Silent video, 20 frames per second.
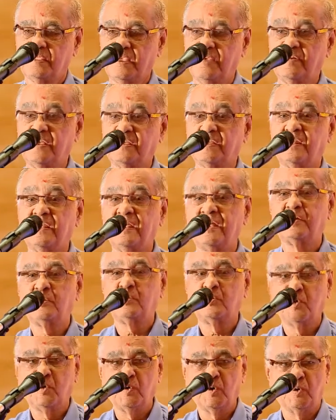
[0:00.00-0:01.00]
have a
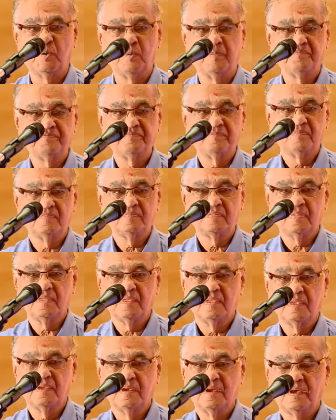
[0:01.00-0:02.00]
great role
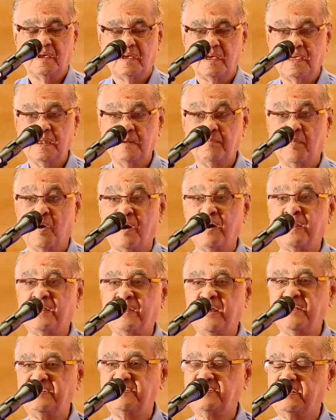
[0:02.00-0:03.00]
in
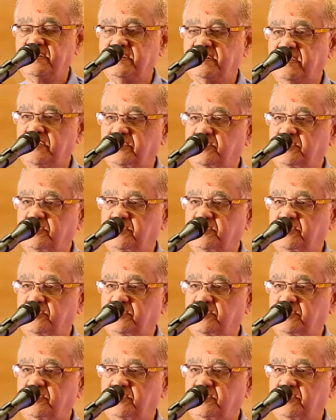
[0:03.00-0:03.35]
modernizing the